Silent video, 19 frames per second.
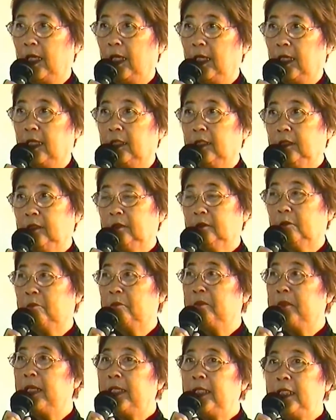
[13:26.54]
And
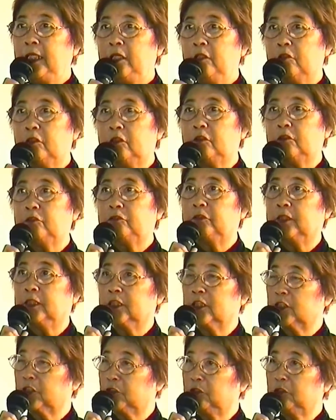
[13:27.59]
many of
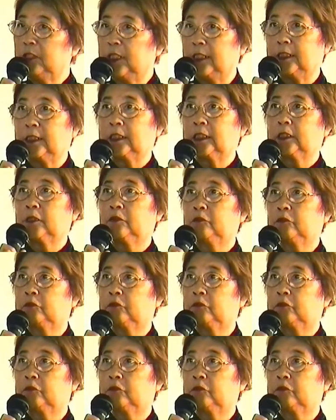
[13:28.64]
our students